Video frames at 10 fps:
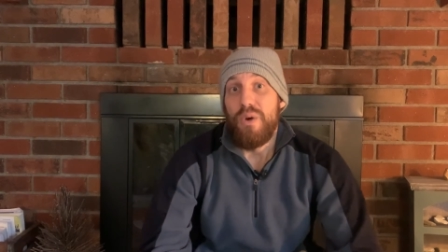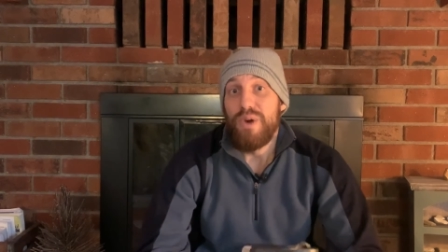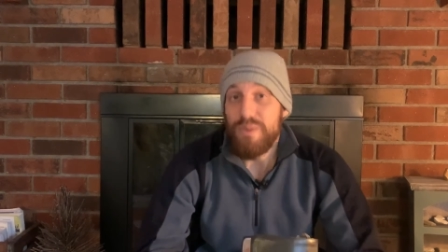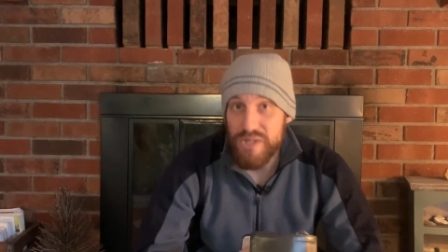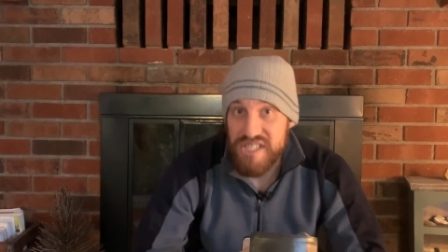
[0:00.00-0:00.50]

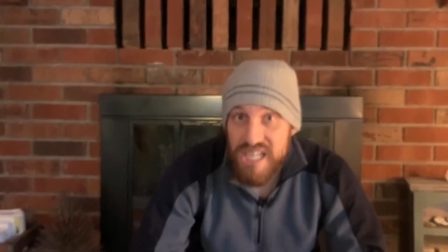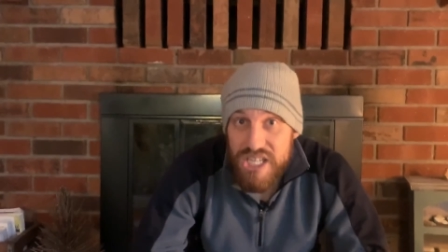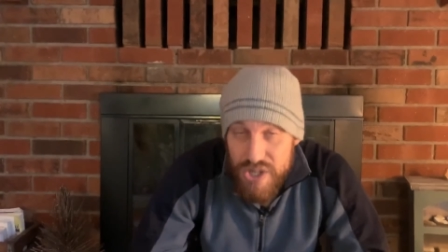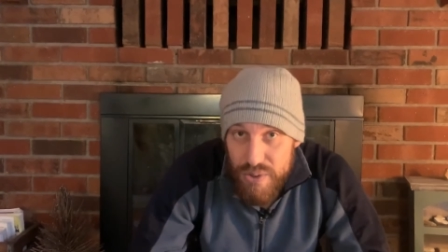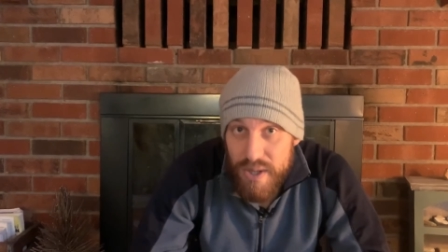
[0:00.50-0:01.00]
We will
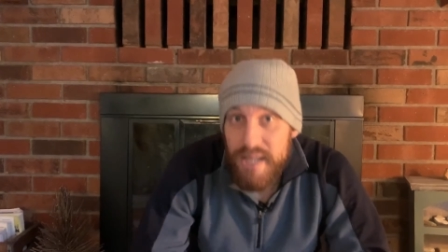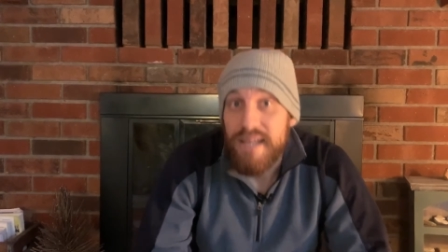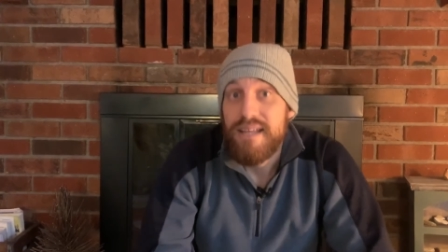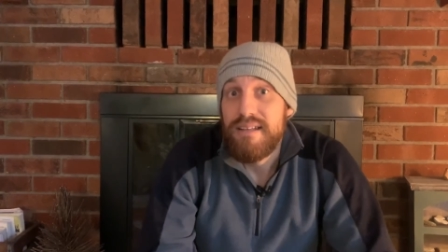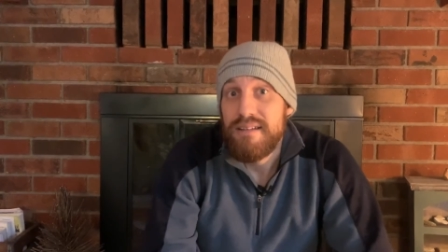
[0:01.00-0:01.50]
see you
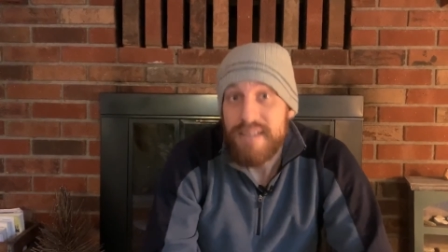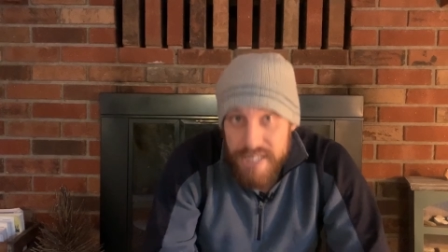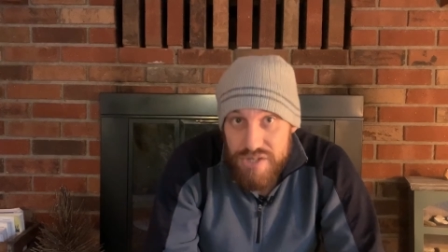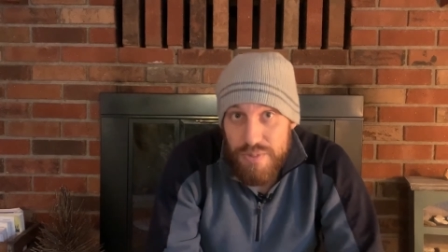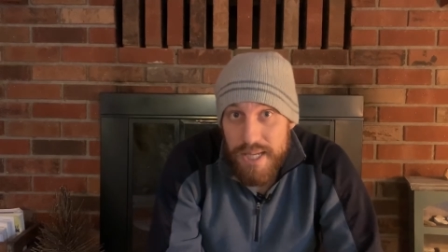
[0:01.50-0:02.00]

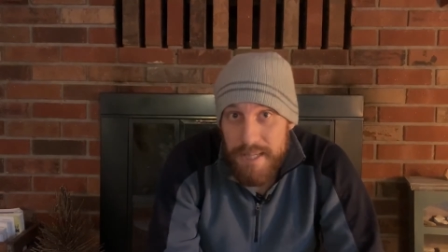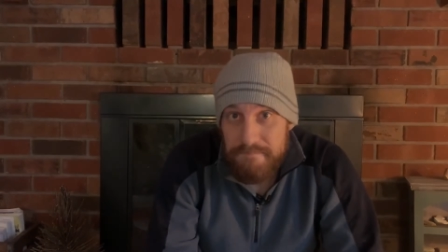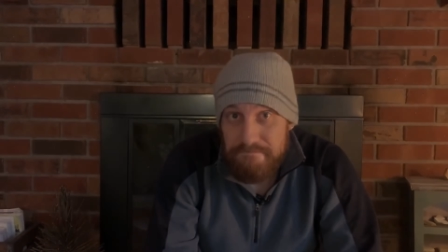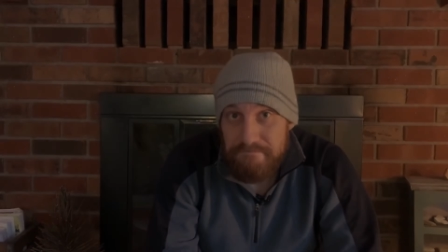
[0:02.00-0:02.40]
next week.